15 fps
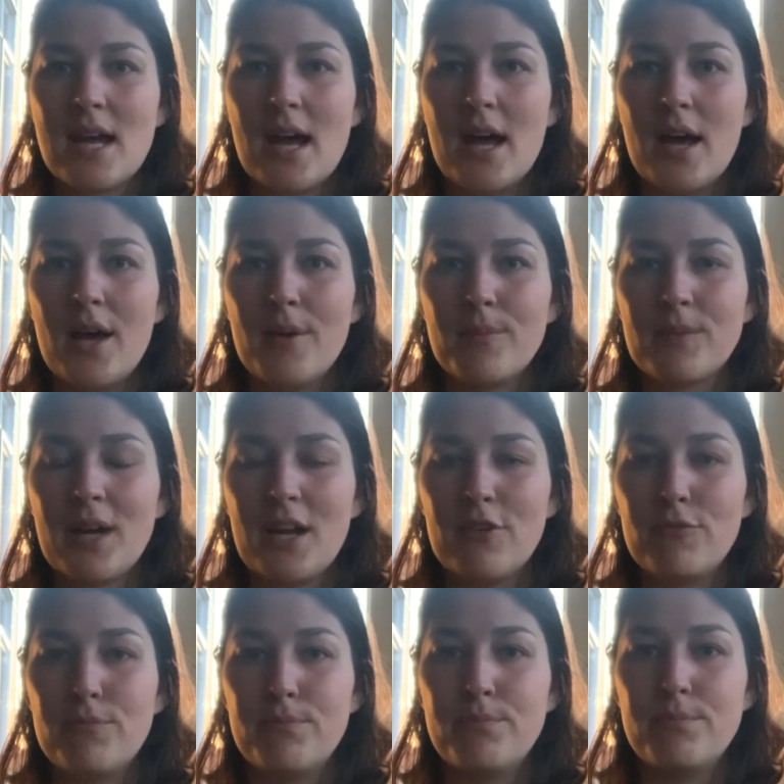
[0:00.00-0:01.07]
kind
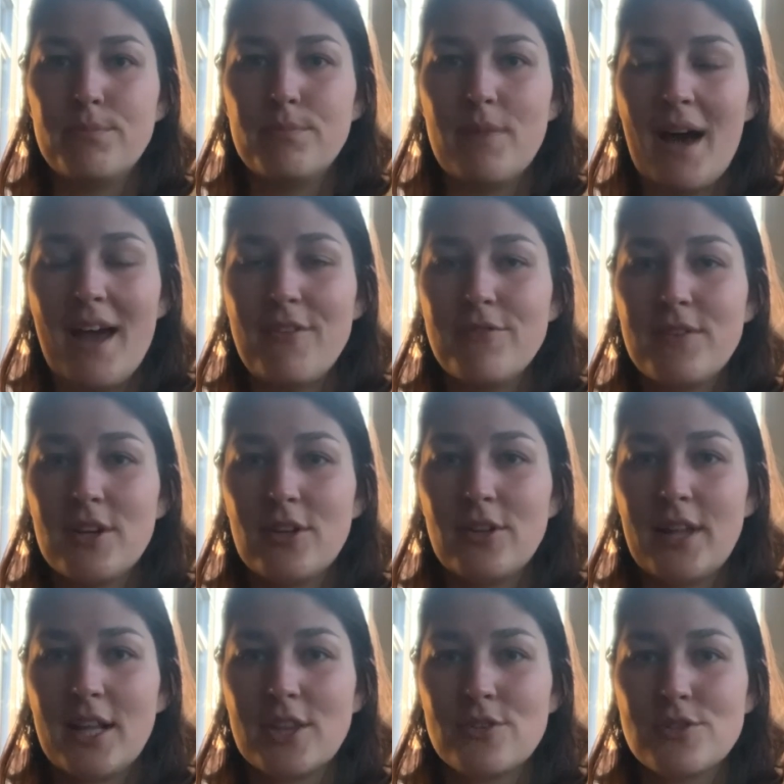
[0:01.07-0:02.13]
of, I feel
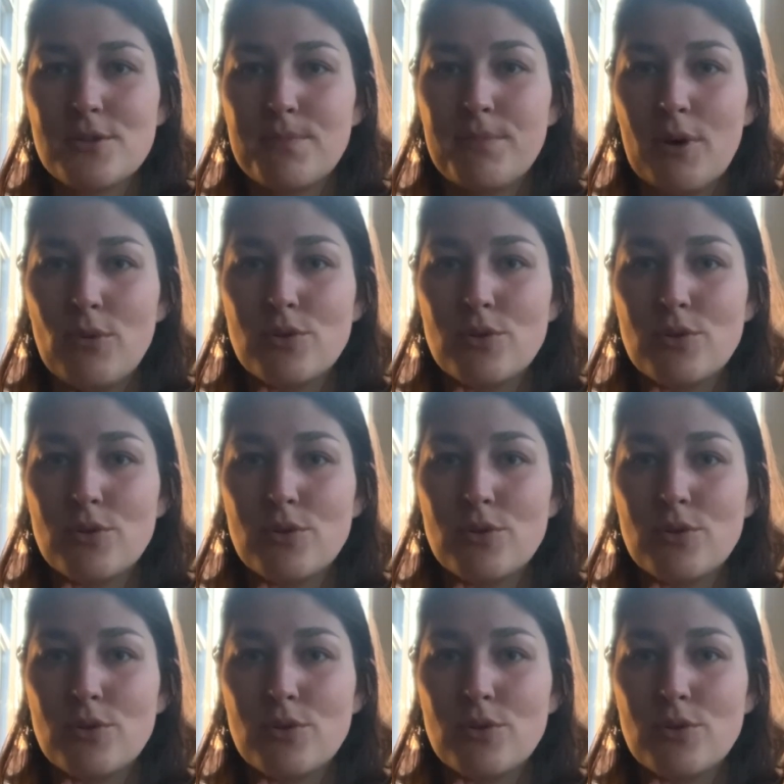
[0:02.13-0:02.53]
like there's a bone